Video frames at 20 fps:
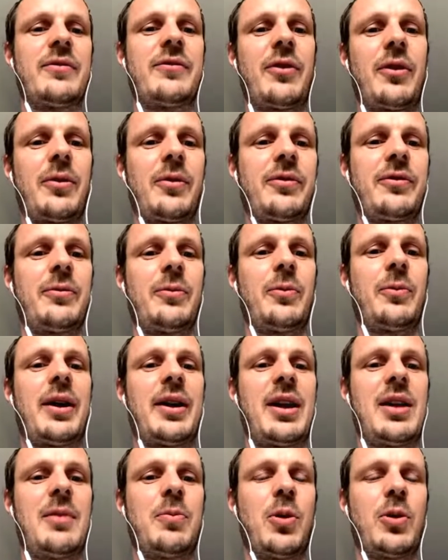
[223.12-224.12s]
for
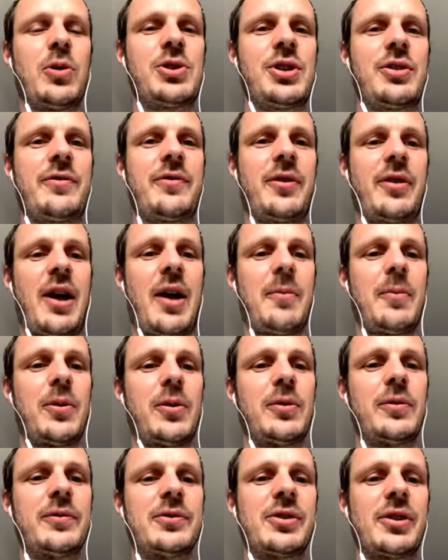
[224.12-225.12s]
when he pushed for that
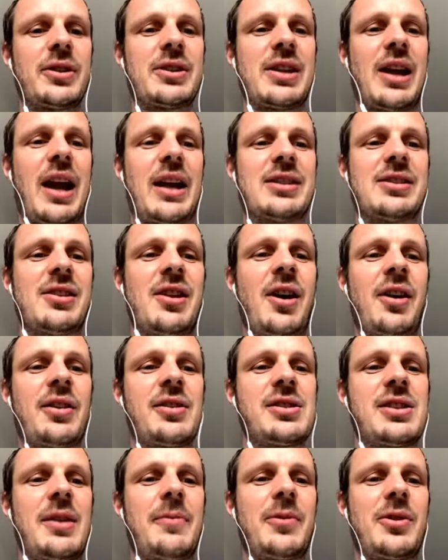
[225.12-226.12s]
move. So it's not
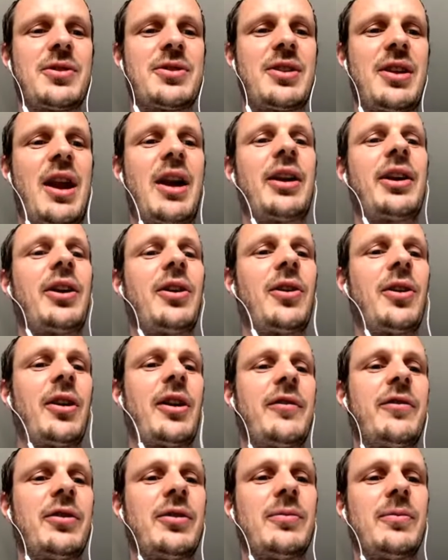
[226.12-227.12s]
a similar scenario.
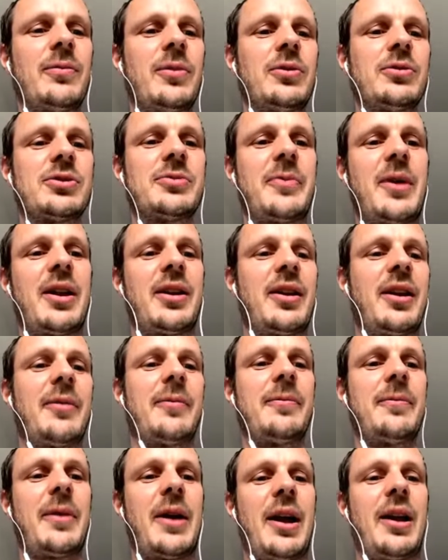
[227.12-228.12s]
Or even Ousmane
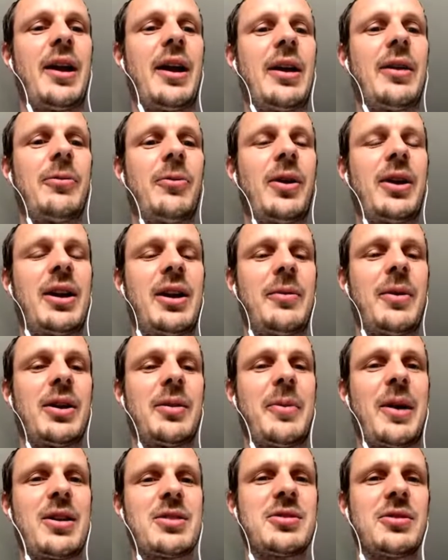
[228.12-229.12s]
Dembele, when he
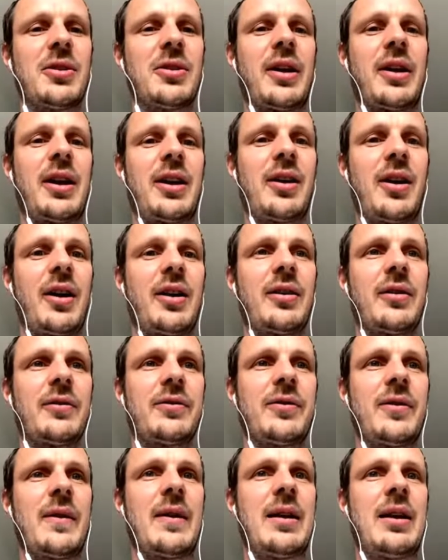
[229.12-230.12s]
went to Barcelona,
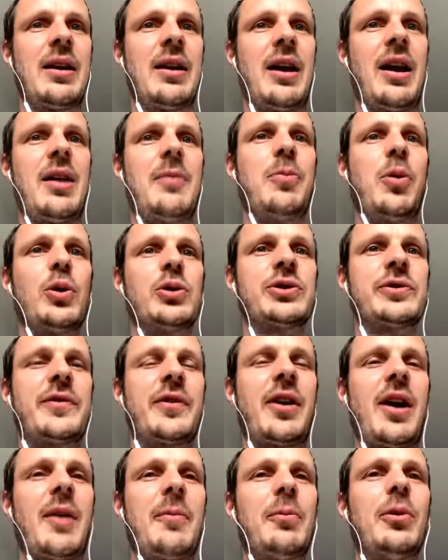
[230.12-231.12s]
he pushed
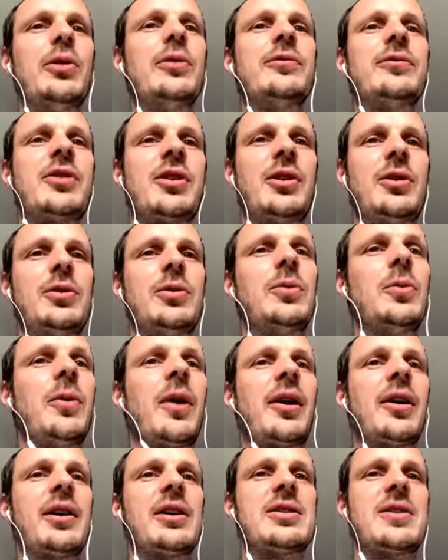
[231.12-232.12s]
for that move too,
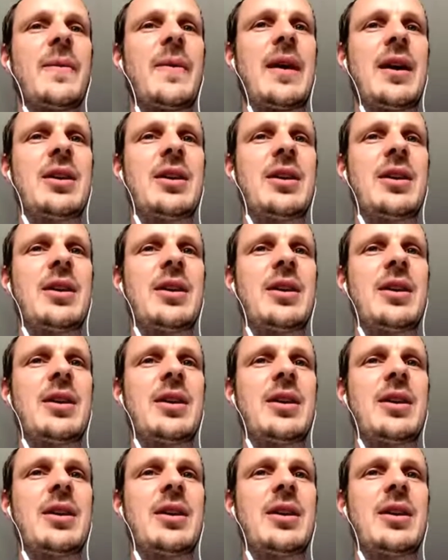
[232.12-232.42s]
whereas